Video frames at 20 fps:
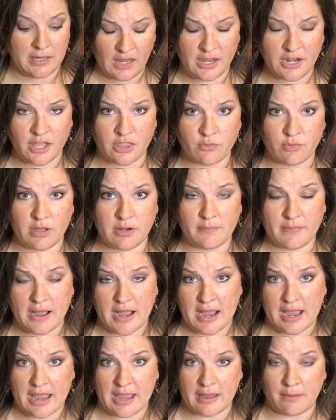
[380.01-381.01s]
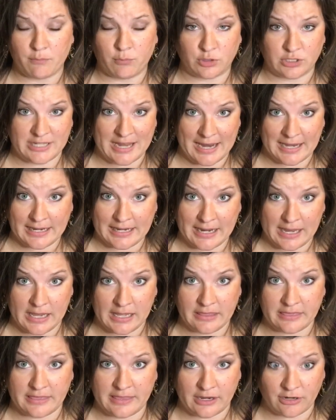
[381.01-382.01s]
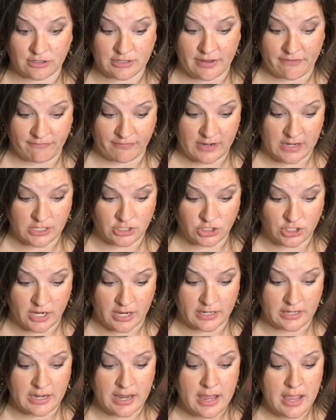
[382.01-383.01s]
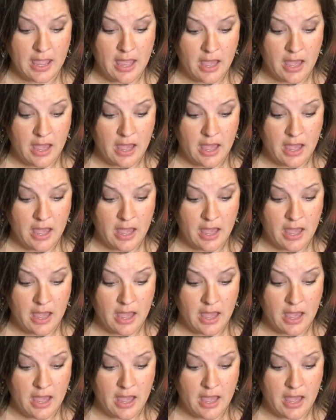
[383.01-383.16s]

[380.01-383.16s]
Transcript: Another one by Britannica, their definition,